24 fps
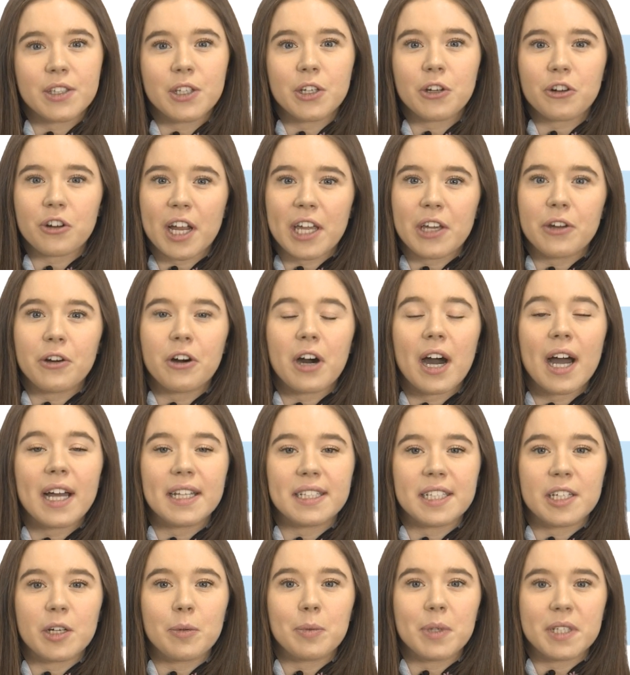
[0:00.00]
to create your
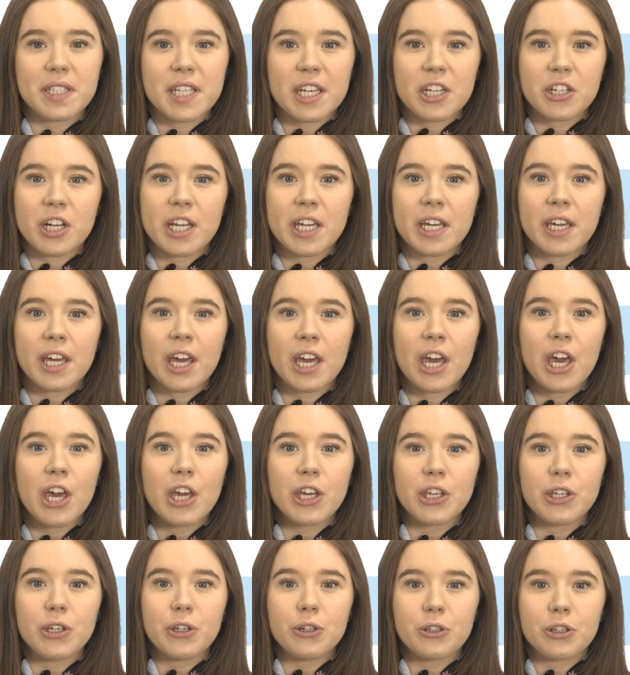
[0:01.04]
ideal positioning,
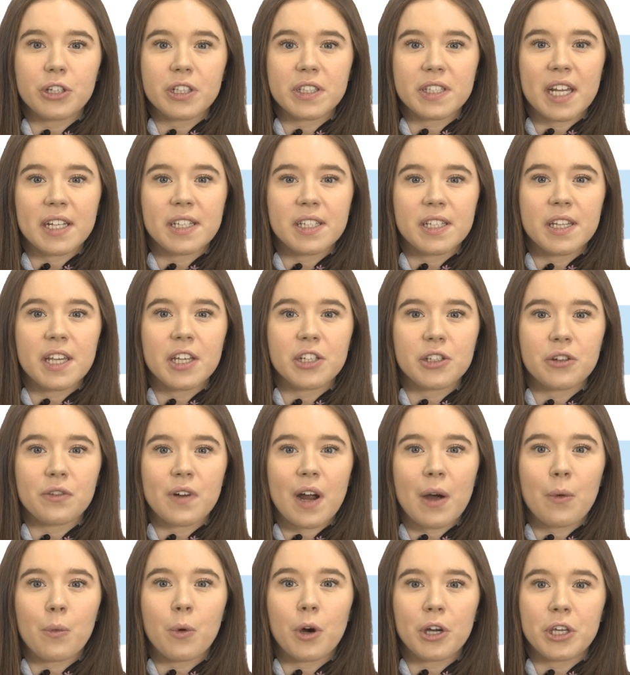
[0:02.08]
you should center this
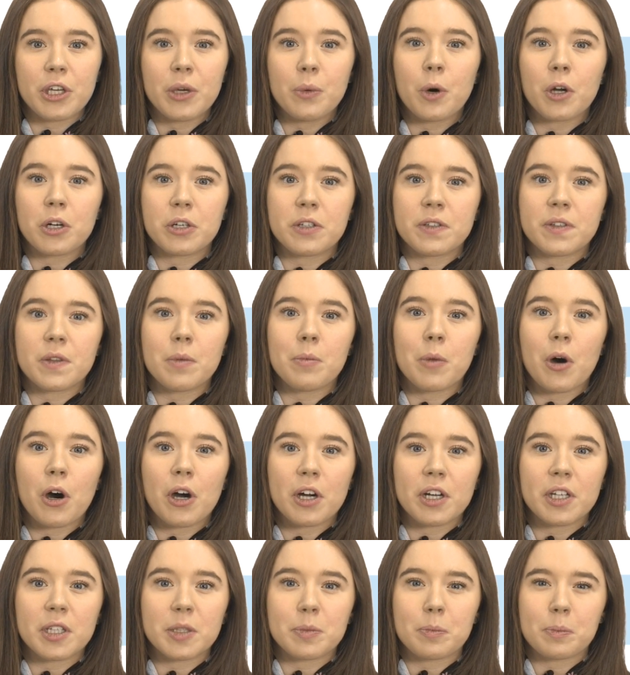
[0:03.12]
around what you want the
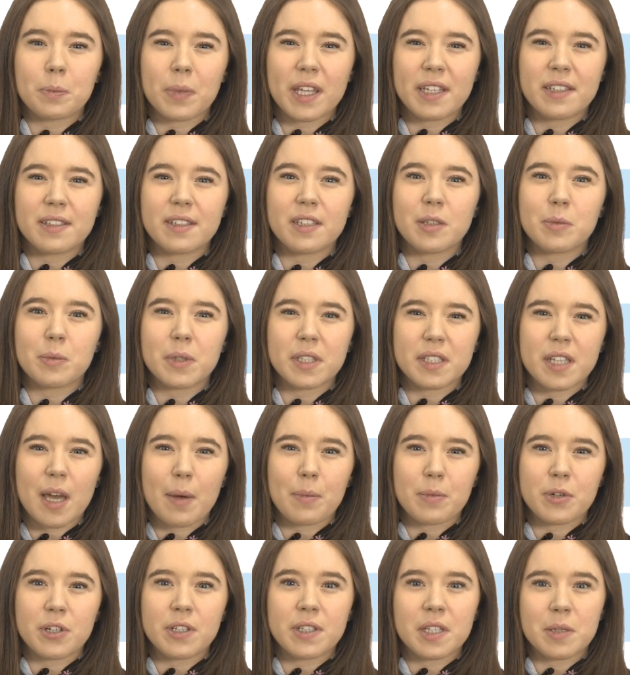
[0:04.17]
marketplace's
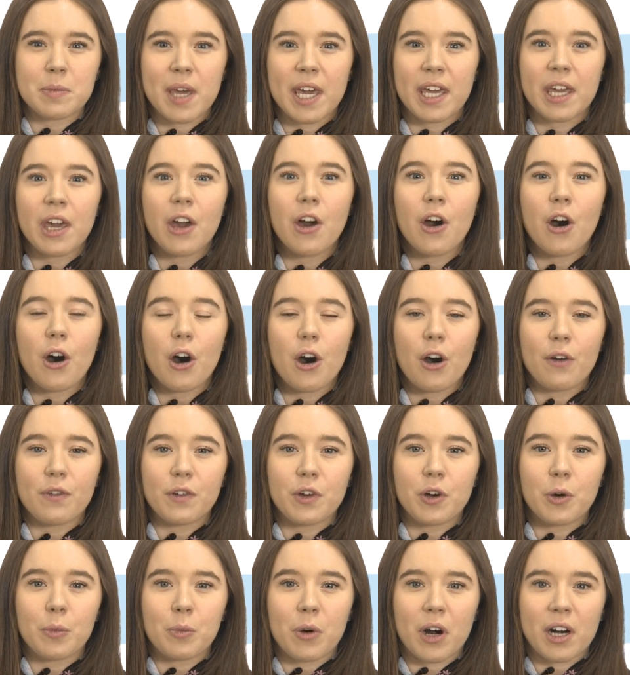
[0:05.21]
perception to be of
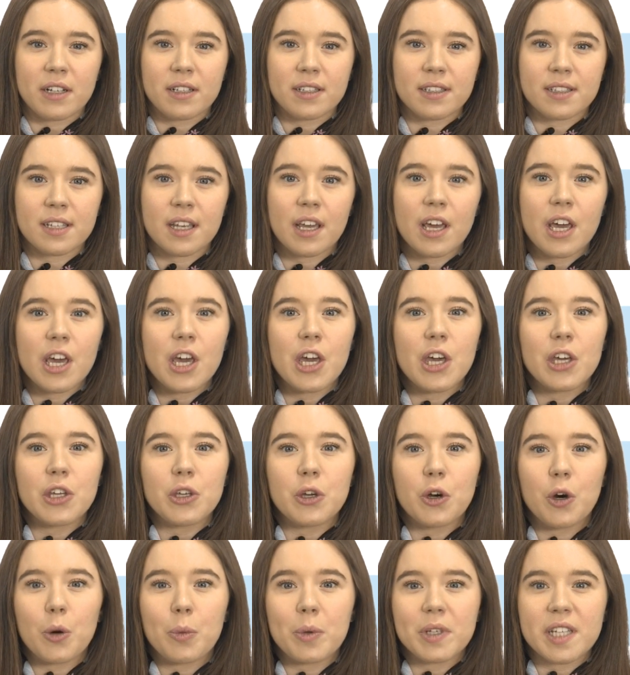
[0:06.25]
your brand.
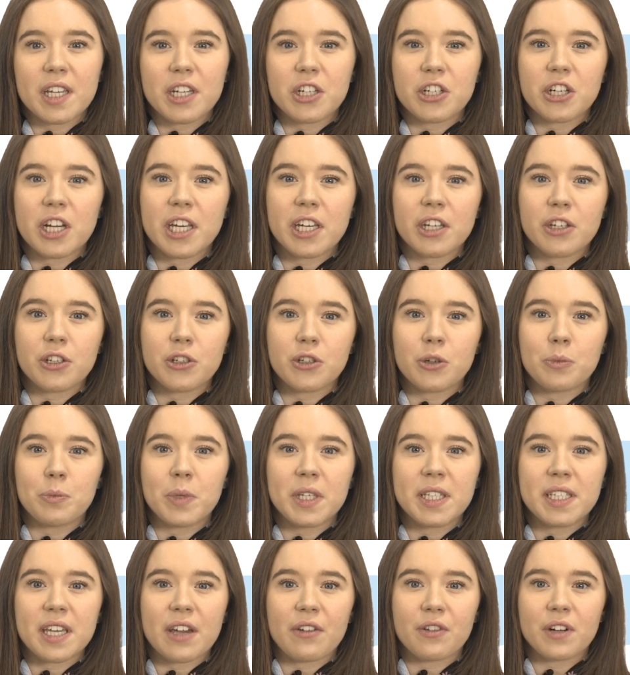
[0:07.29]
Your positioning should be
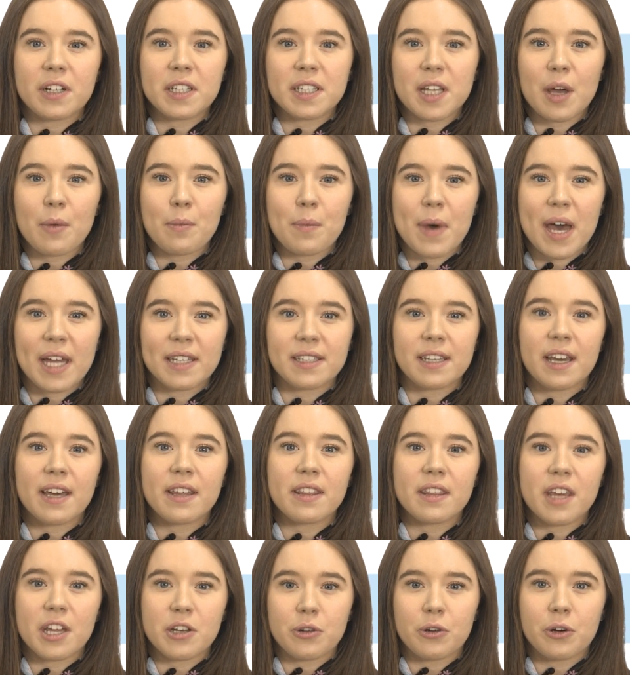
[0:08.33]
different and better
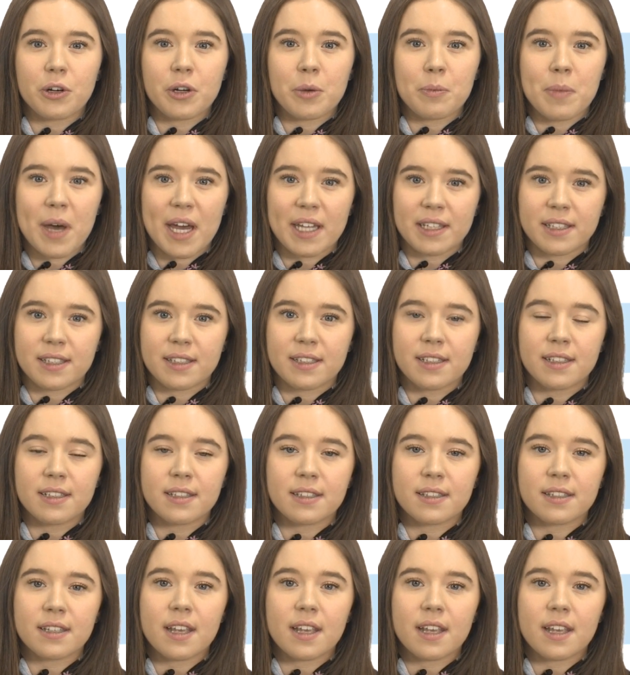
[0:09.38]
than your competitors.